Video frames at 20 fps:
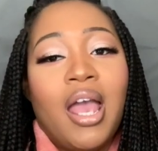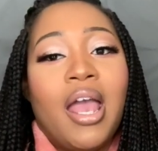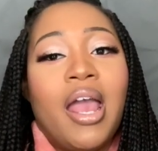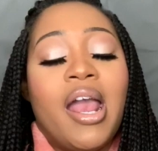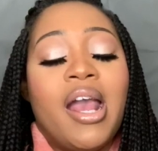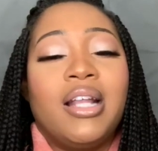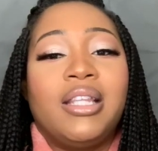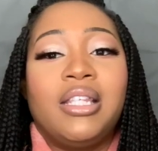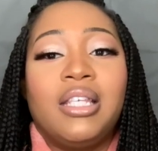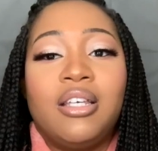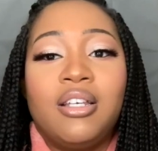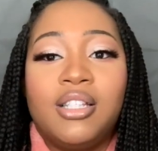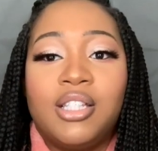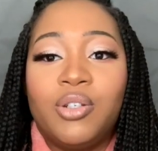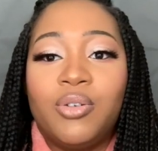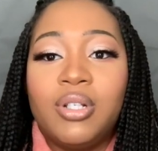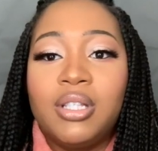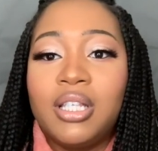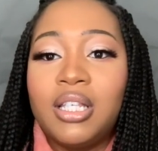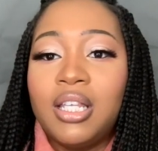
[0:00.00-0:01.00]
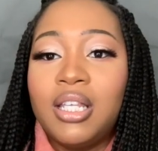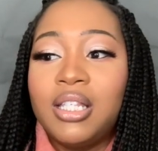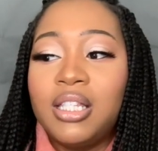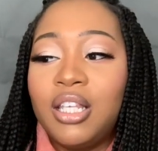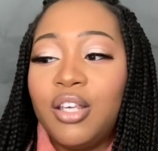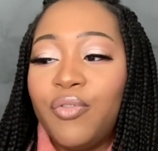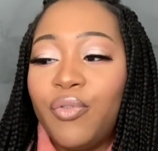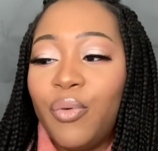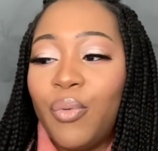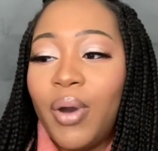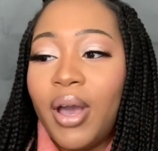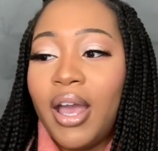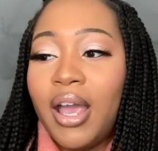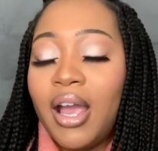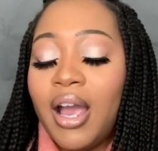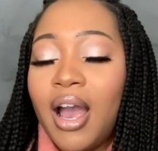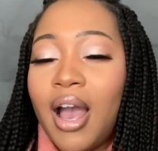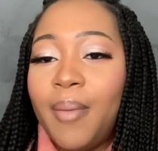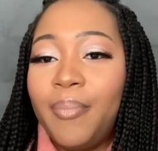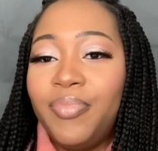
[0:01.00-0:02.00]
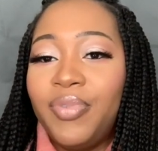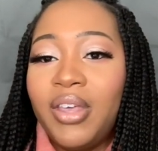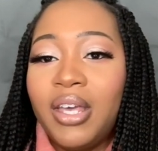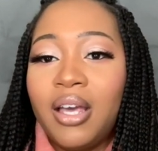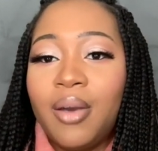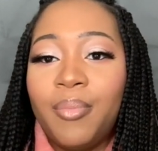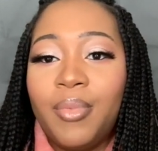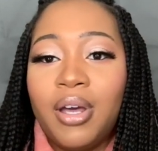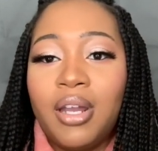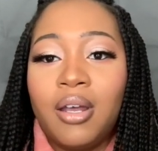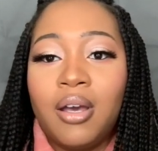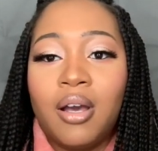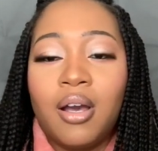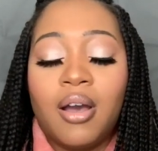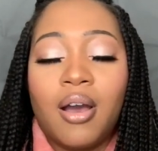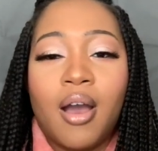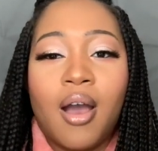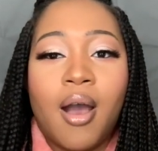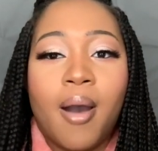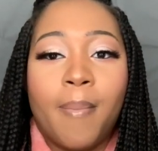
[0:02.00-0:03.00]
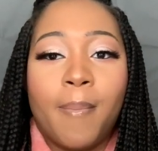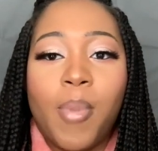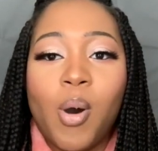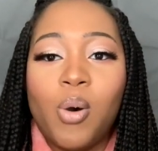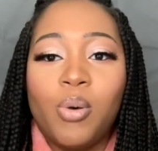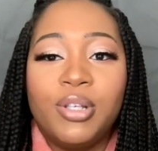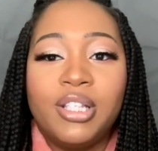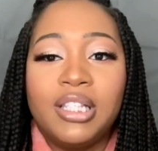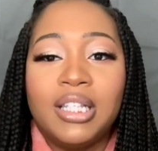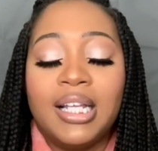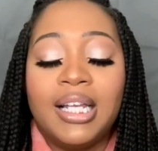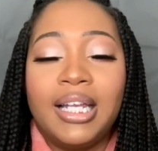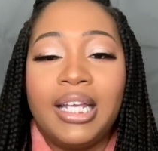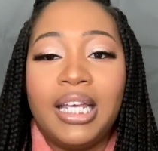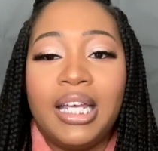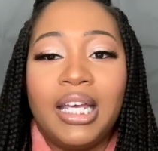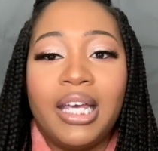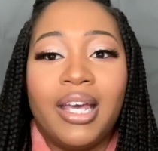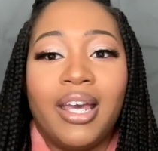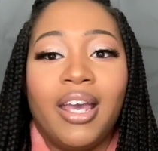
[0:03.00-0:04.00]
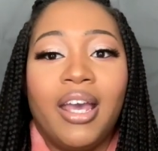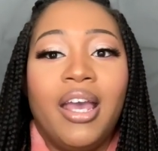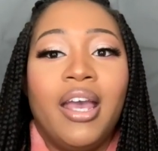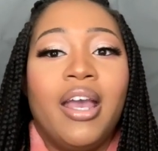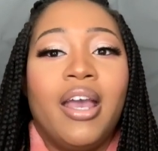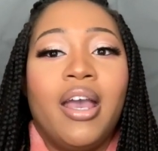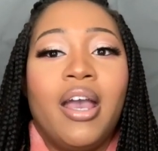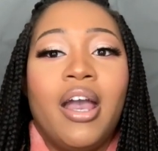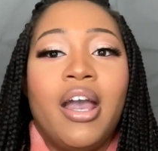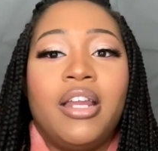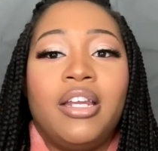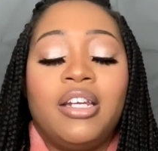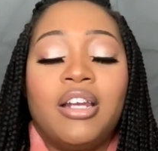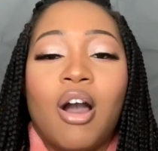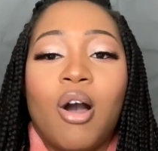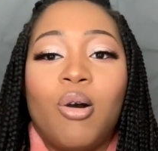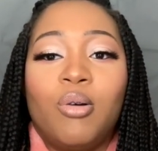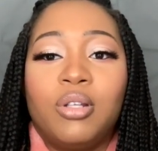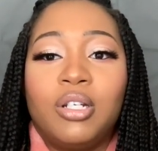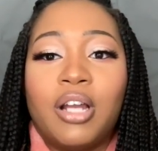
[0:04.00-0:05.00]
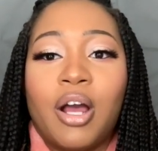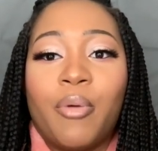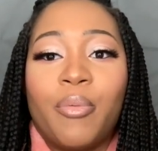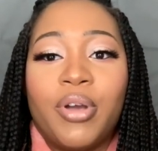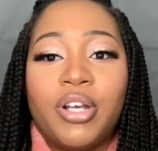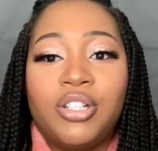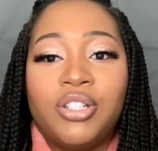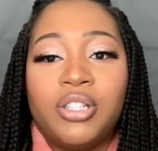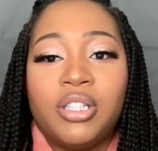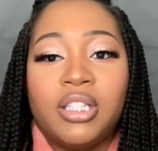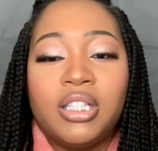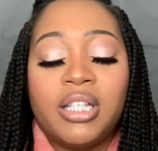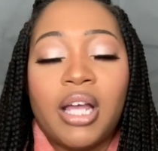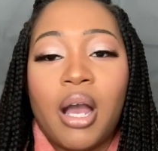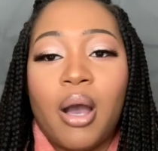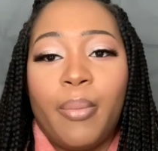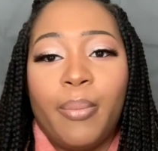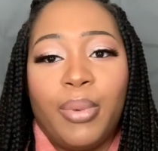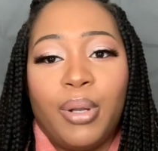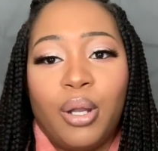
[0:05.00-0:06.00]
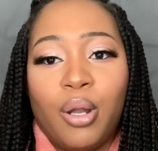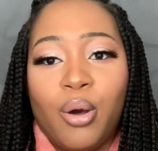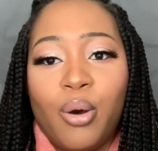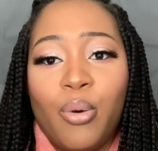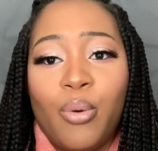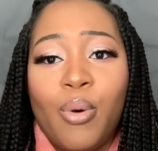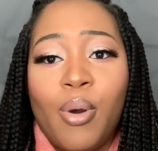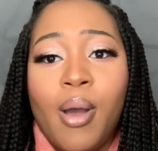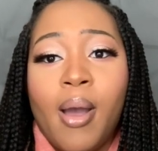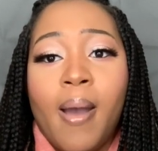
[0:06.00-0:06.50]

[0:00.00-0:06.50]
And to enter into this giveaway, I think I'm gonna post the link and all the directions down below.